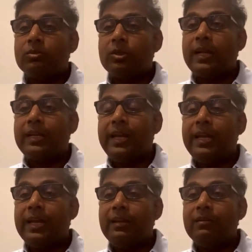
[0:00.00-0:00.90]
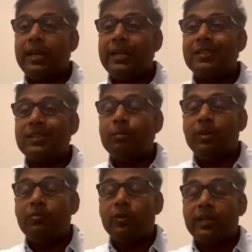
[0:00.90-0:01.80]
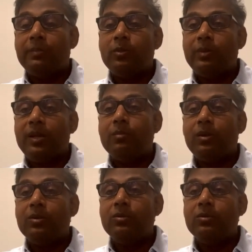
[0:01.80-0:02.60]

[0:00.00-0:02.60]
so that they can, like, it's simple for them to be able